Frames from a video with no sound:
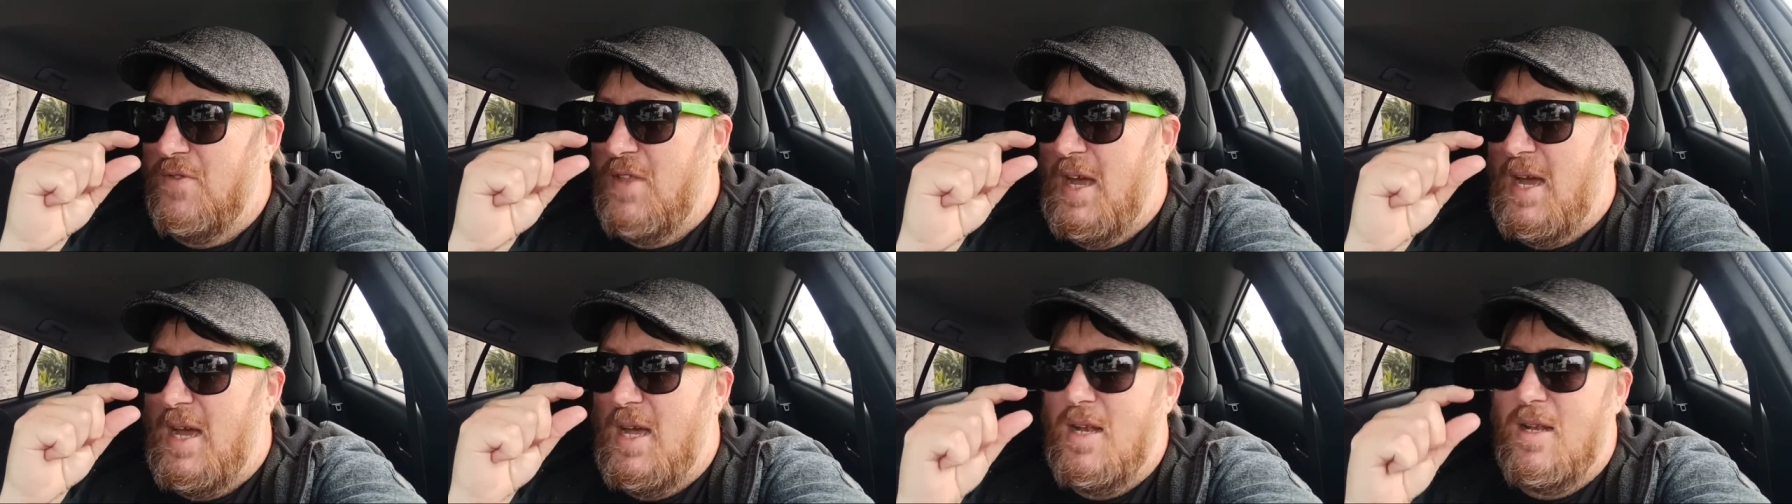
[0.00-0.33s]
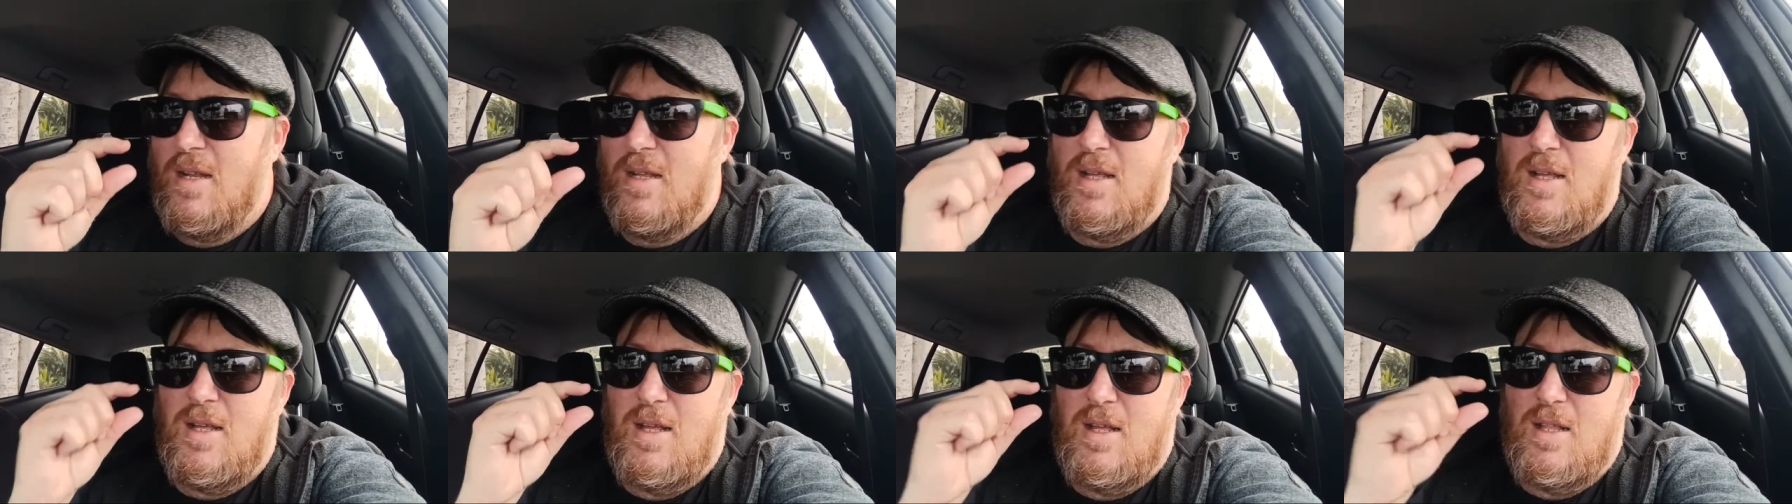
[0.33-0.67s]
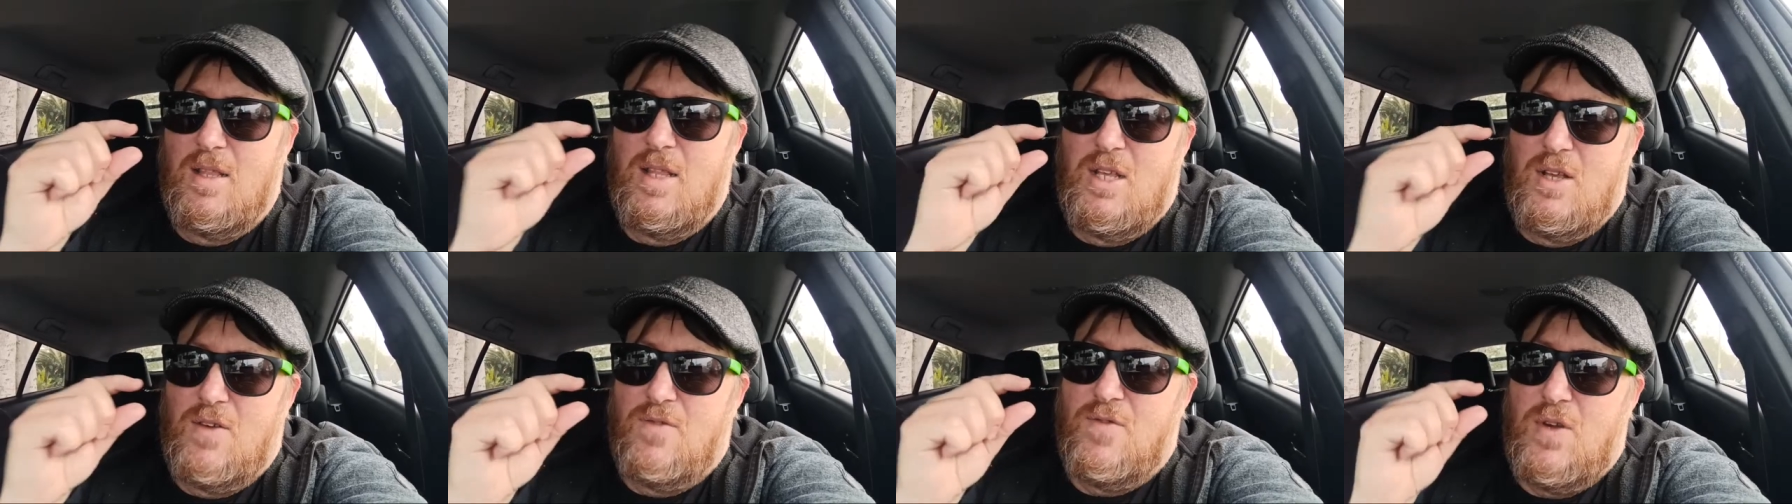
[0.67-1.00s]
that,
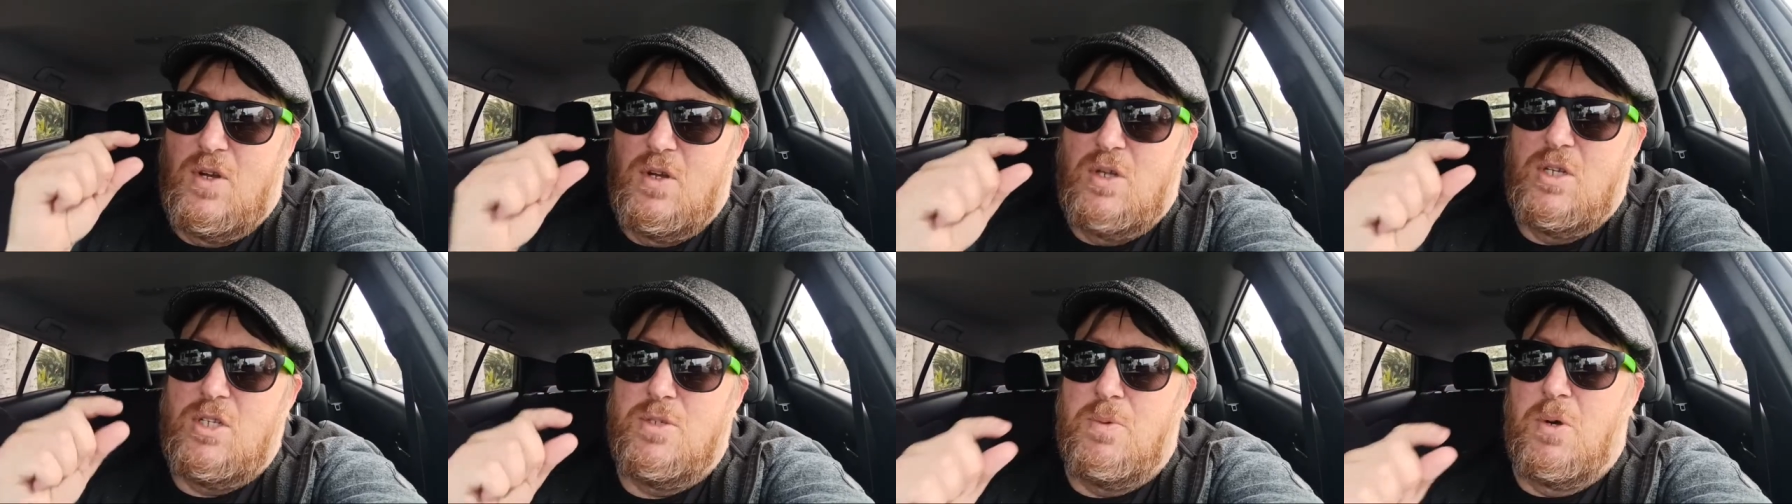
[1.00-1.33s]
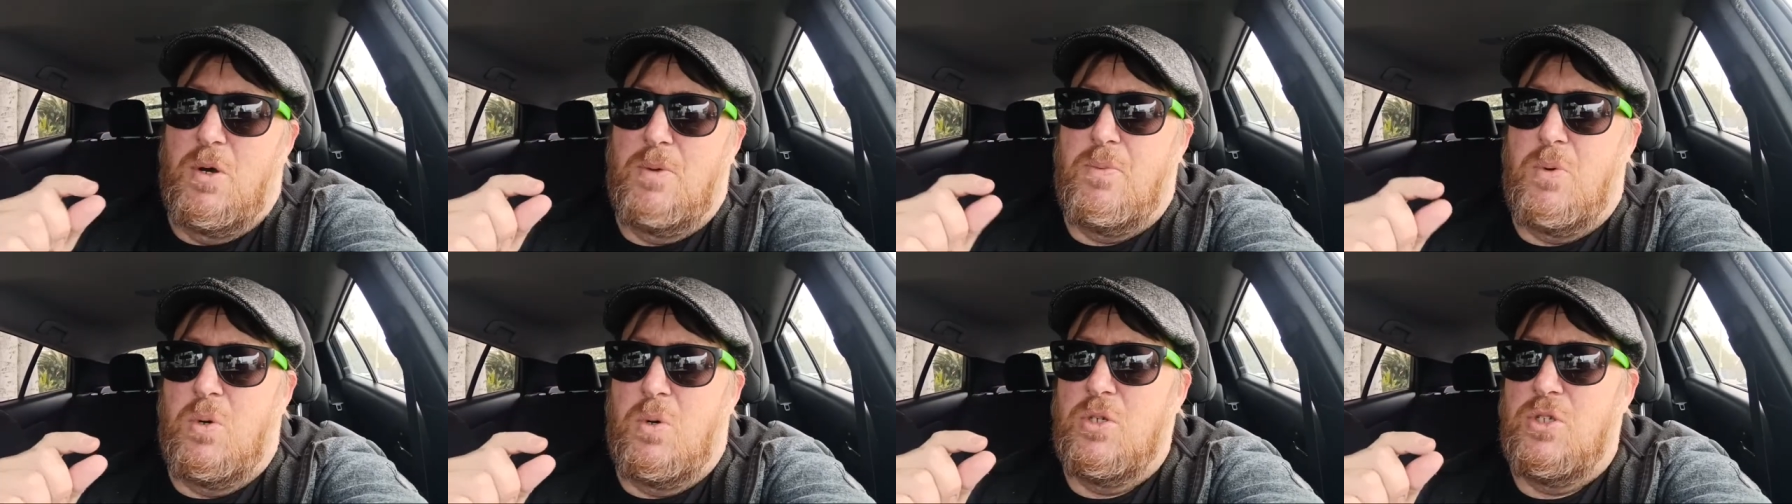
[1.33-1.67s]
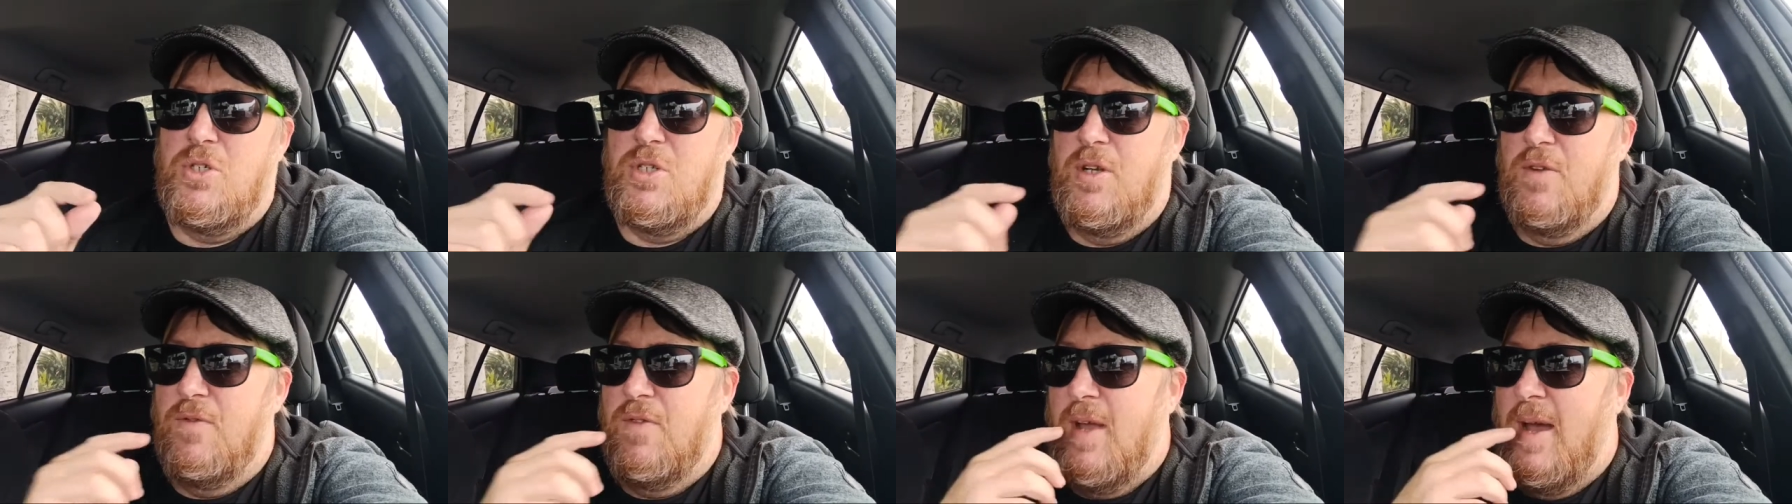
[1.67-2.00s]
like a very small
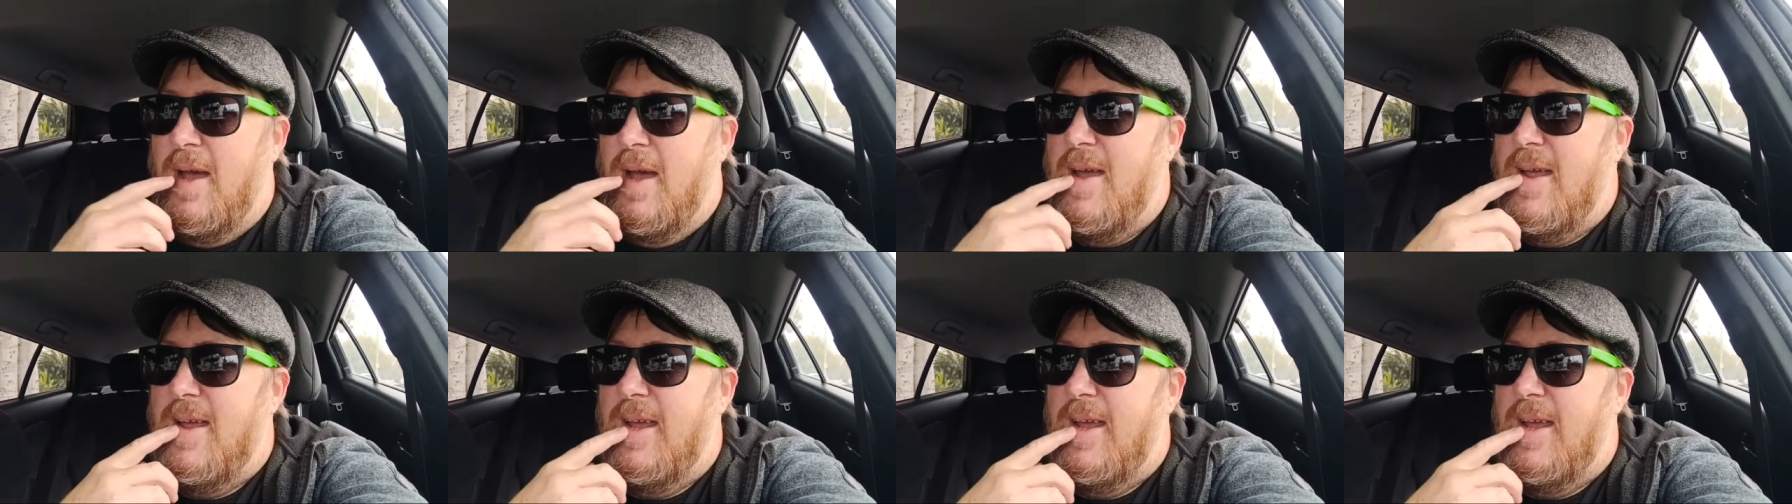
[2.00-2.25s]
portion of that.